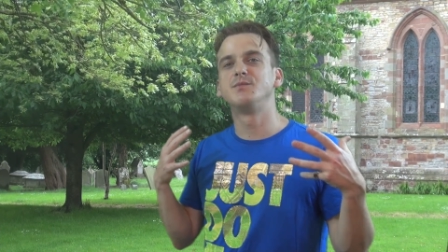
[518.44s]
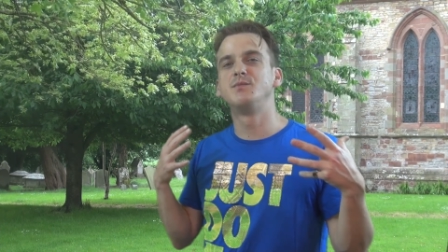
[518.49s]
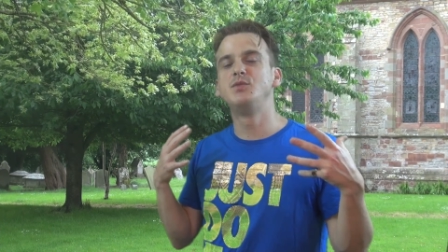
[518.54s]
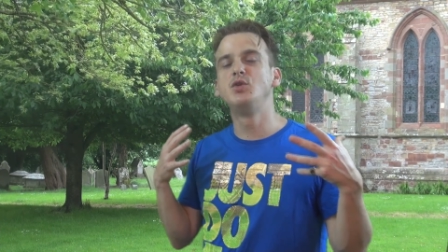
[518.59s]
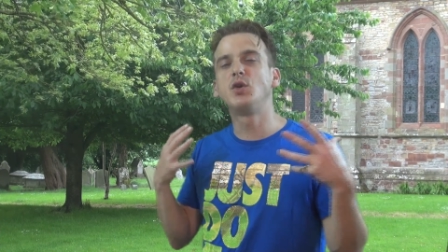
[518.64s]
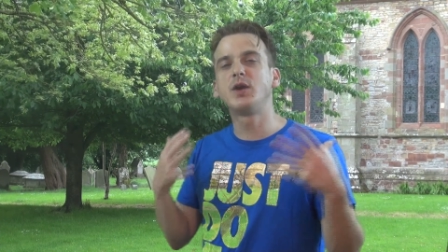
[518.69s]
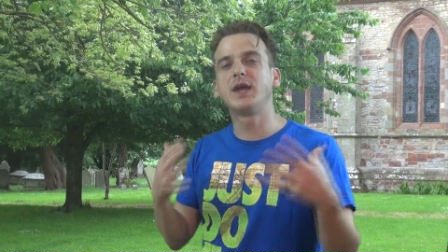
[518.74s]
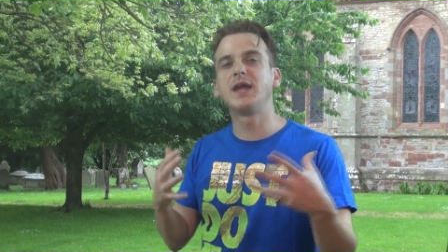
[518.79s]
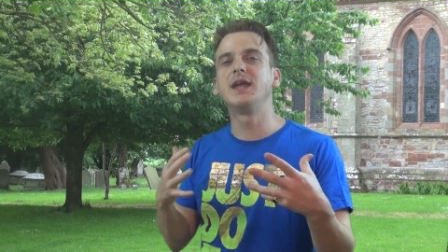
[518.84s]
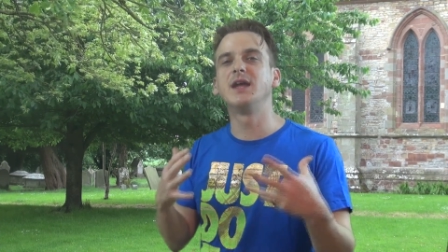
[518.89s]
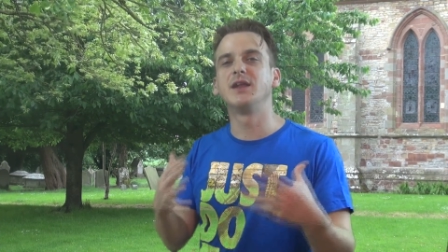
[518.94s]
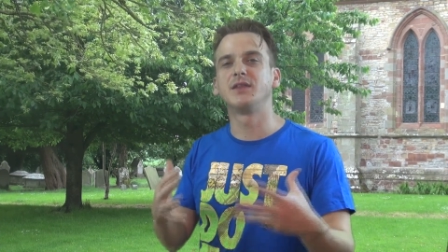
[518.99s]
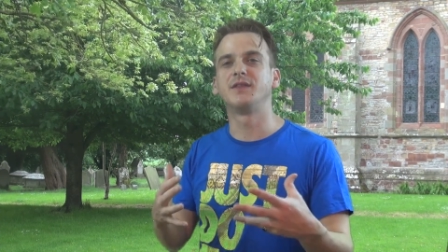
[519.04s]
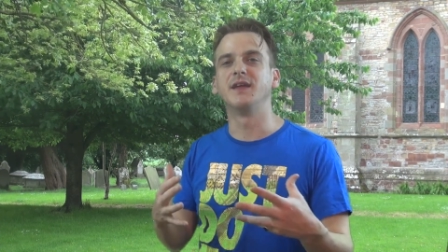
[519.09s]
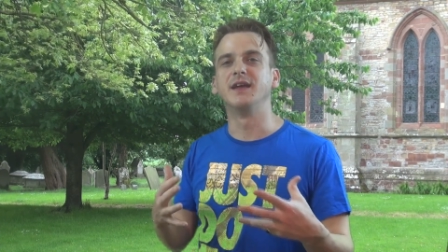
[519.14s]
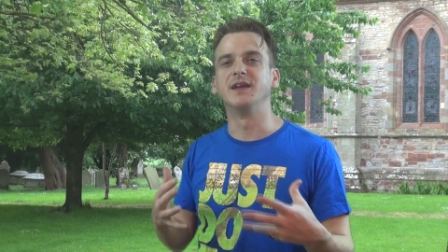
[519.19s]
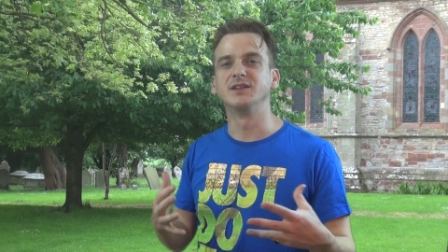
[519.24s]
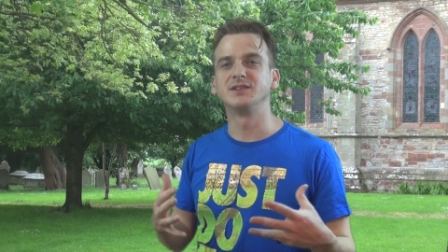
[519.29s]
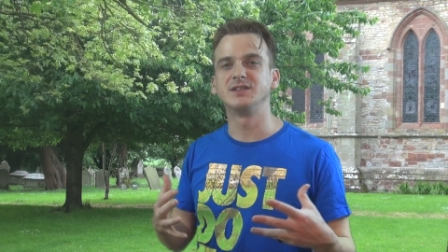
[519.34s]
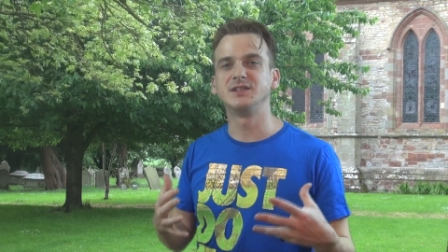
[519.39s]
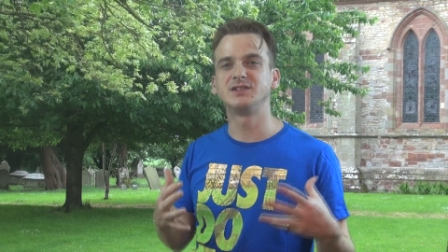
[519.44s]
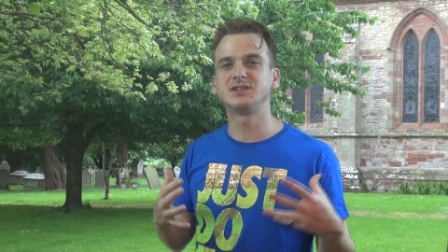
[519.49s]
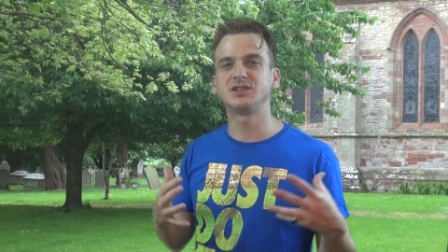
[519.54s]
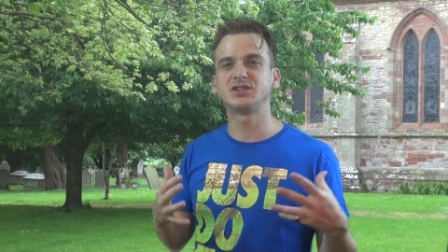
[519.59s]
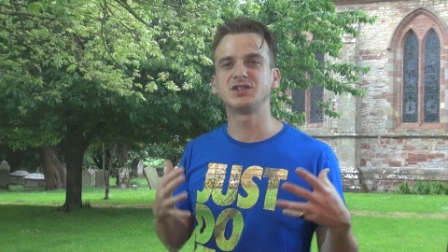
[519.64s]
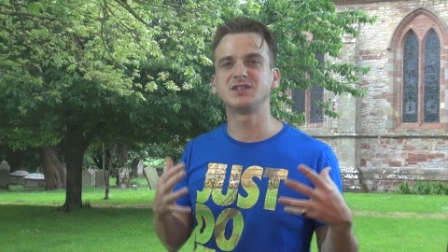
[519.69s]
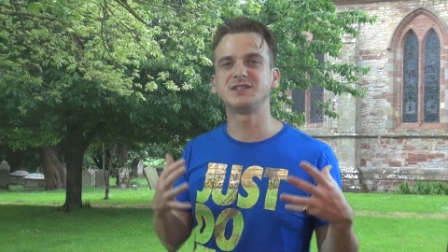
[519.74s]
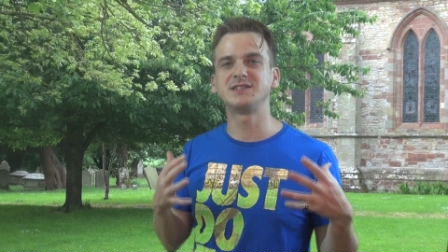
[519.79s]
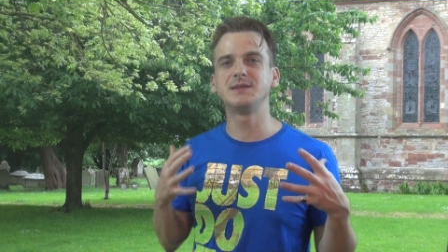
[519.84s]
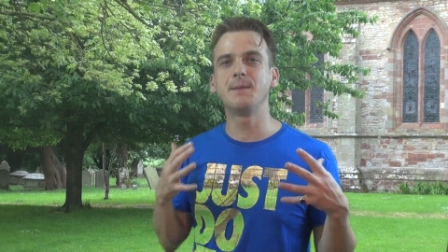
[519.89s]
looking at things in
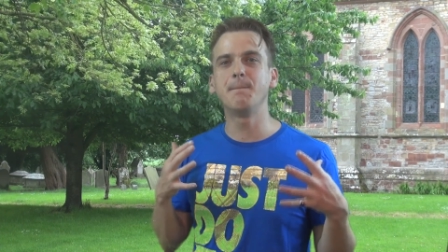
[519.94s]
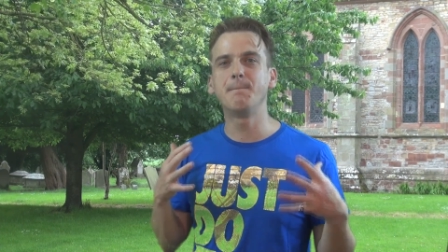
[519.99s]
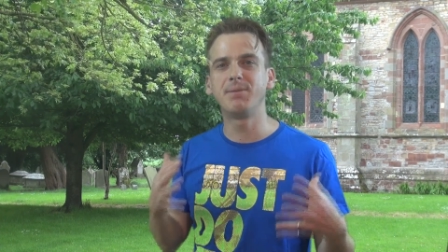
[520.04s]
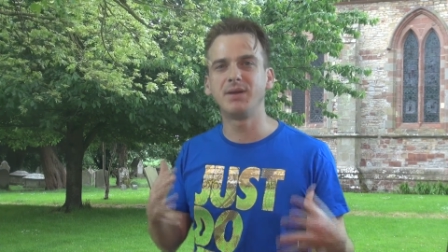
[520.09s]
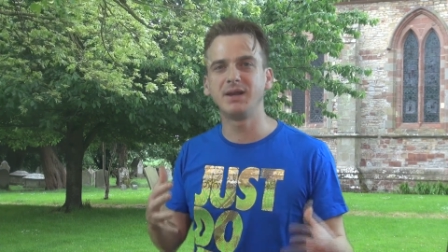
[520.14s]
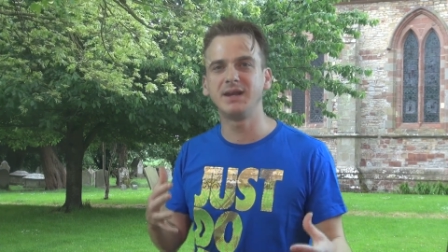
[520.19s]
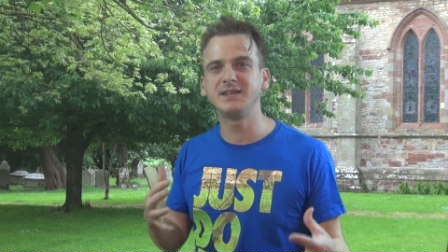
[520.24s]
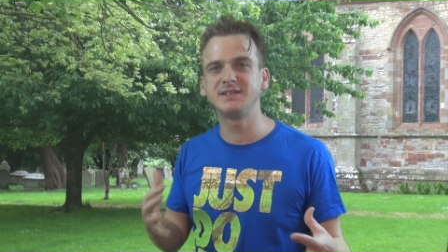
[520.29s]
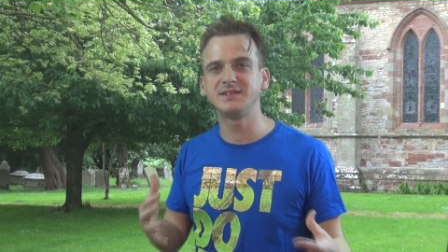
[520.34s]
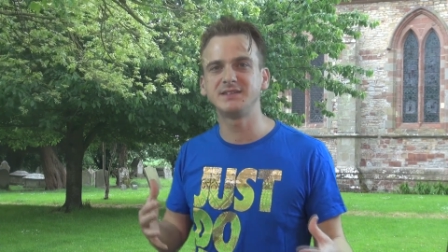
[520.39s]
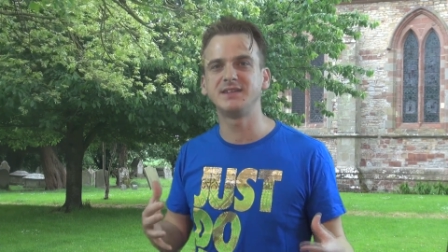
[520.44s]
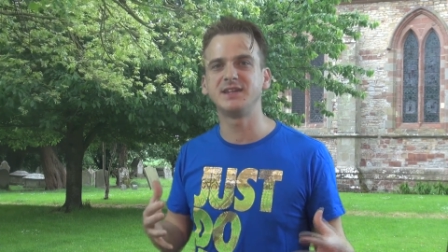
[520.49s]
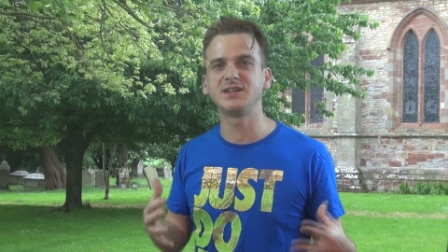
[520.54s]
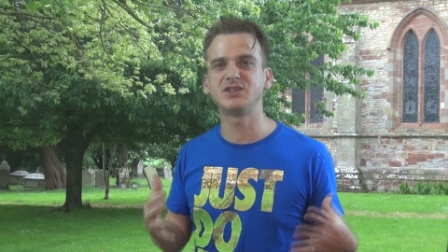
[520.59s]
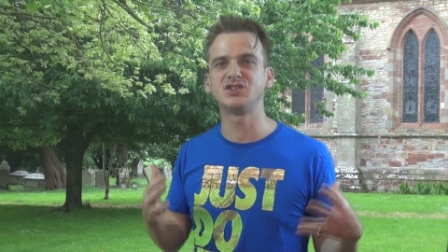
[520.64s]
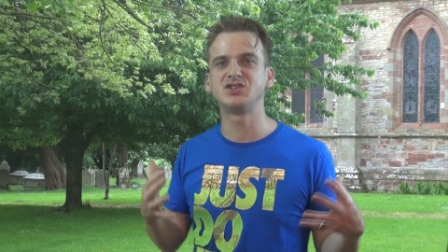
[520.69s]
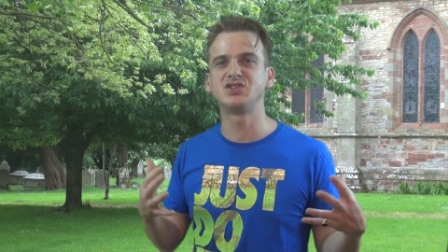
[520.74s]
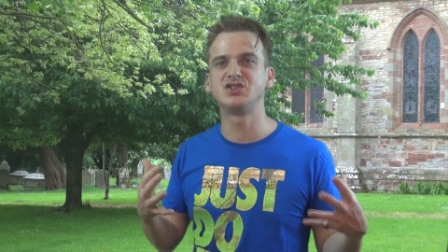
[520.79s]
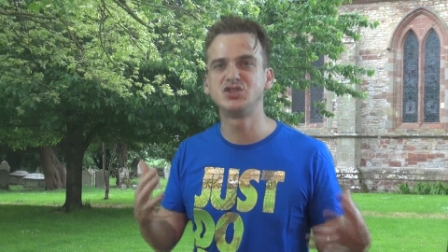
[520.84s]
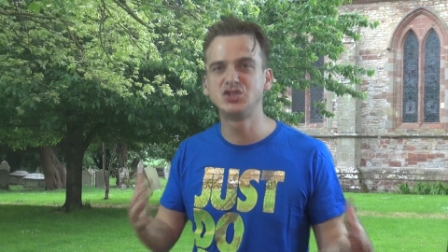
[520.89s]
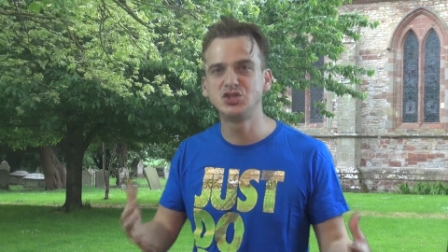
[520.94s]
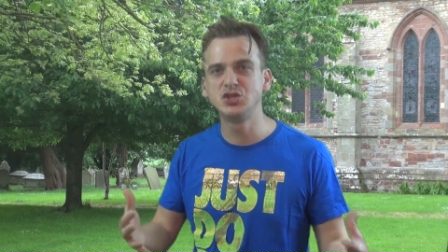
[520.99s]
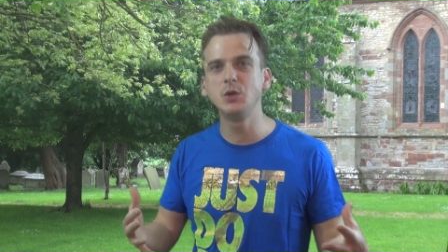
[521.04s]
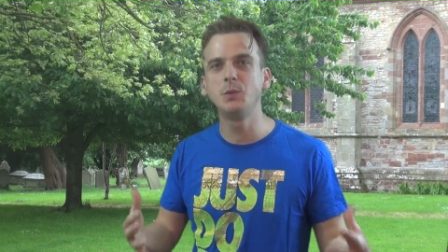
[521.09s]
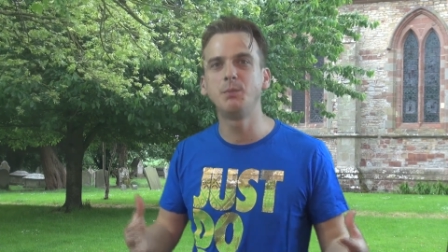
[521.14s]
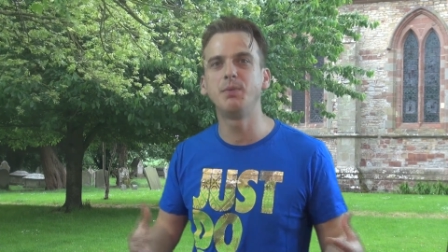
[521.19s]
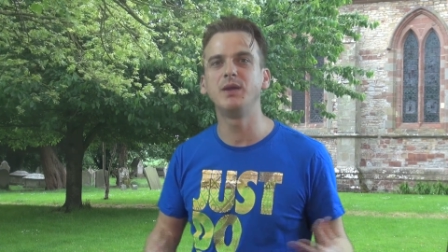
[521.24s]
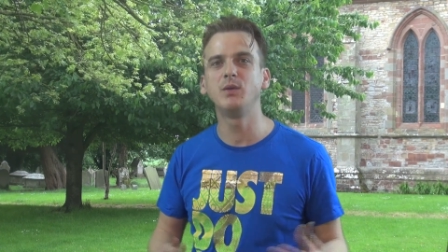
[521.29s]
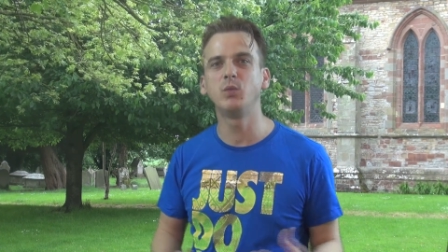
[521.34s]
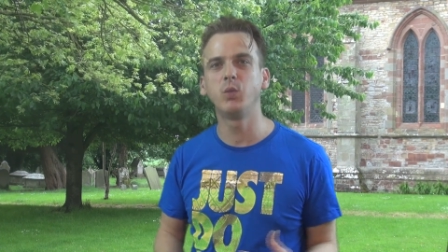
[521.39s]
such a simplistic,
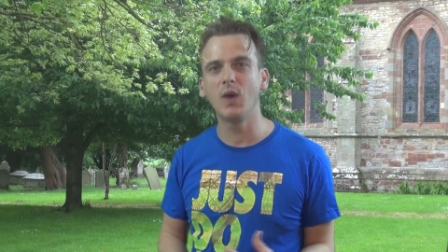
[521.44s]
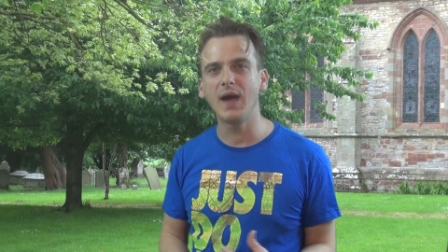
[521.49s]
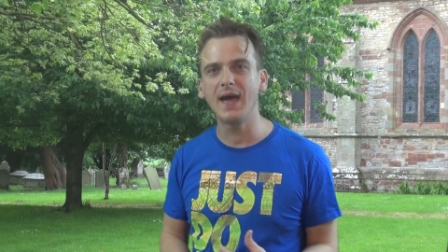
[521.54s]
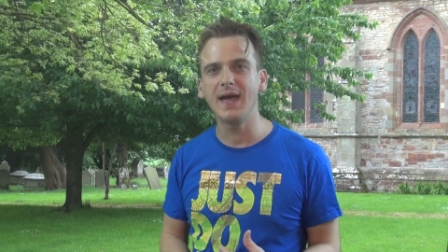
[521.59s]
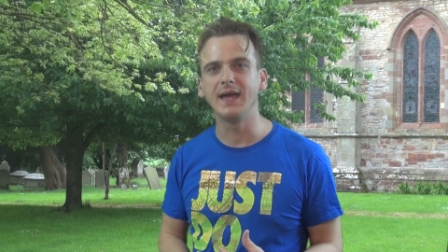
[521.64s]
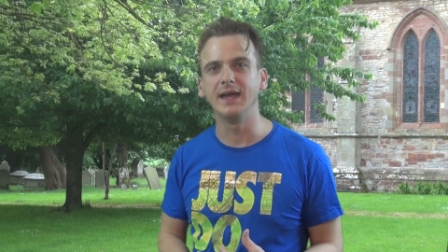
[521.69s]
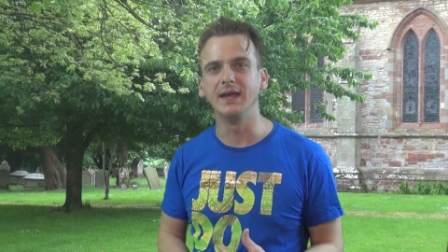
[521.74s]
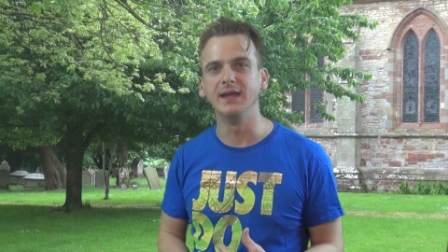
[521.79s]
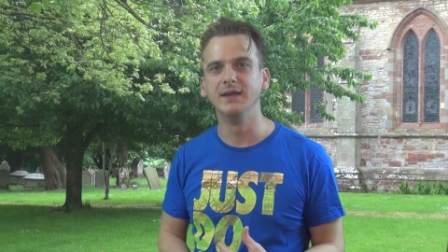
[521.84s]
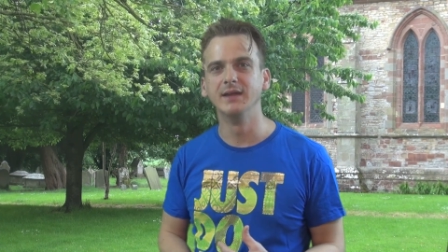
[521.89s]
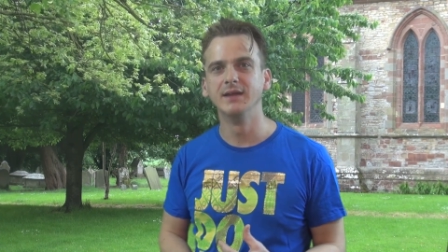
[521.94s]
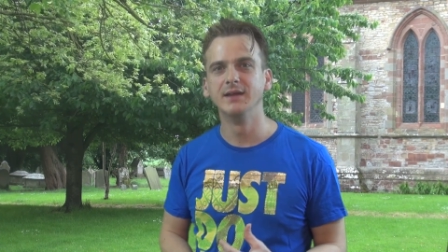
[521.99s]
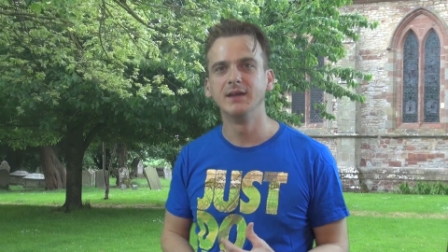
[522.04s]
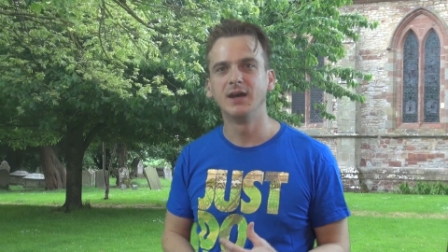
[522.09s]
stupid way.